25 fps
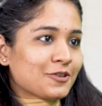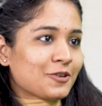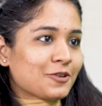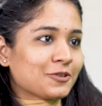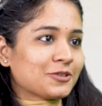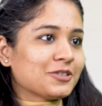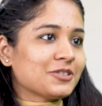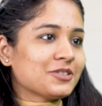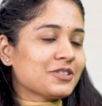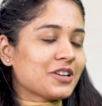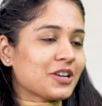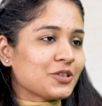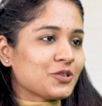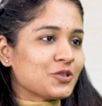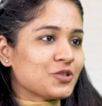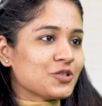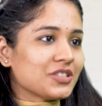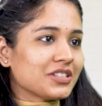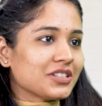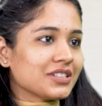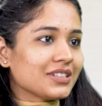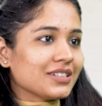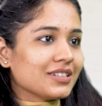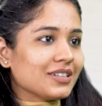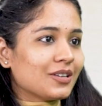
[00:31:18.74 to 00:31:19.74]
Dr.
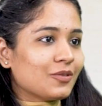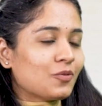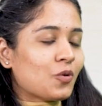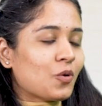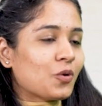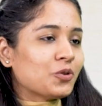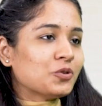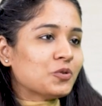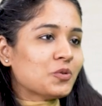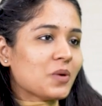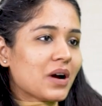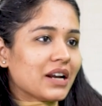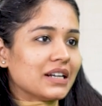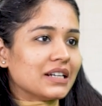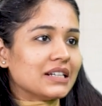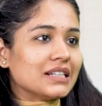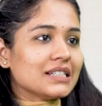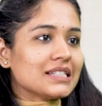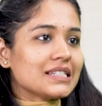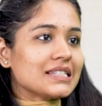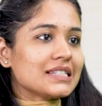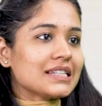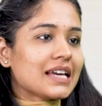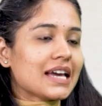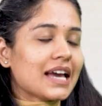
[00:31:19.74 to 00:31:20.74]
Ranjan, want to
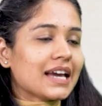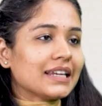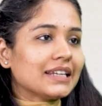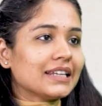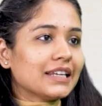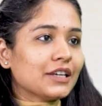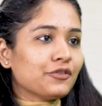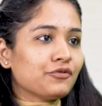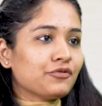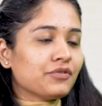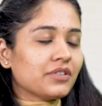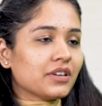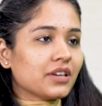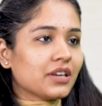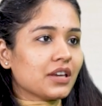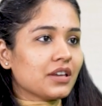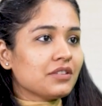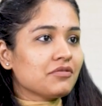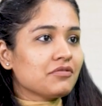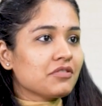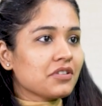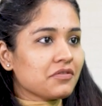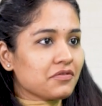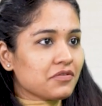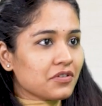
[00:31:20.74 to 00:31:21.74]
understand if we
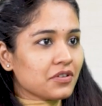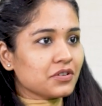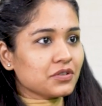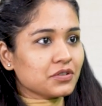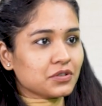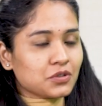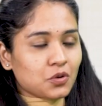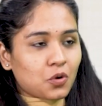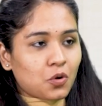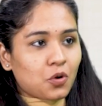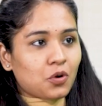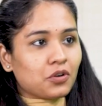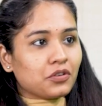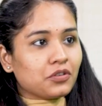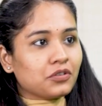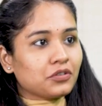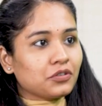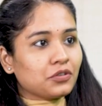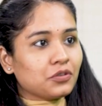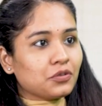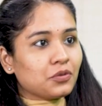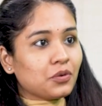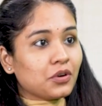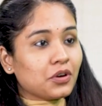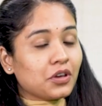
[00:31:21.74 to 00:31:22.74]
can reverse or,
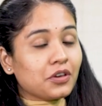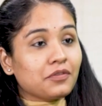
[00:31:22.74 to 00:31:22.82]
you know,